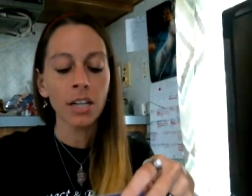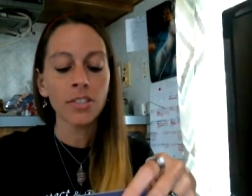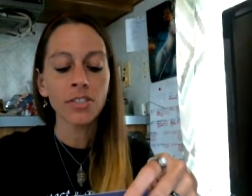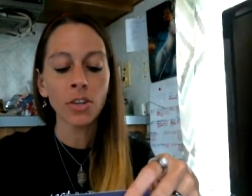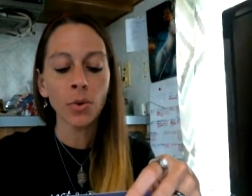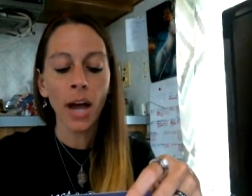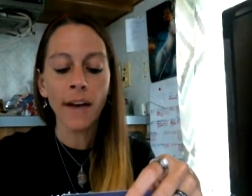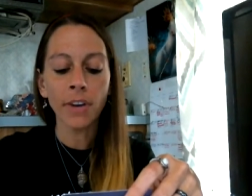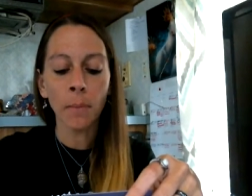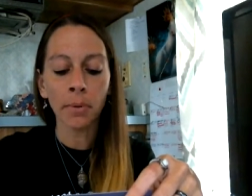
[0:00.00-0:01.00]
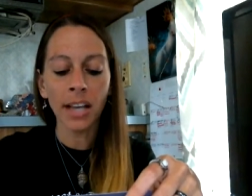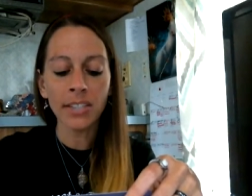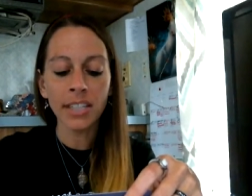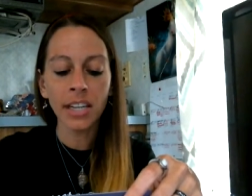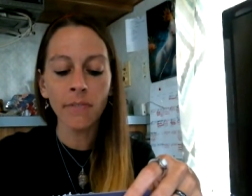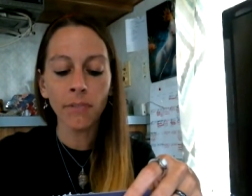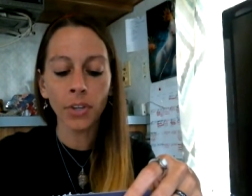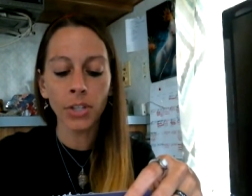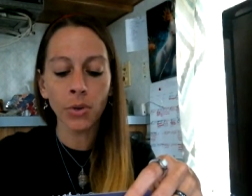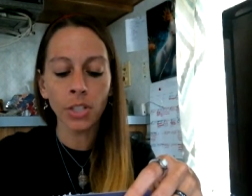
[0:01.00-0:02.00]
So you have a blessing
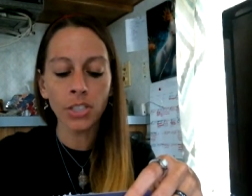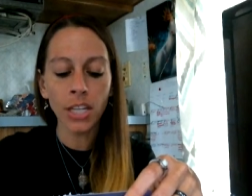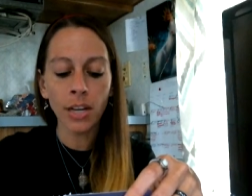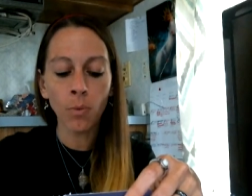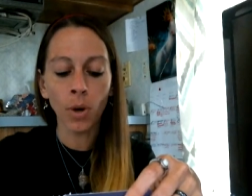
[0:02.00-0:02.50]
for unity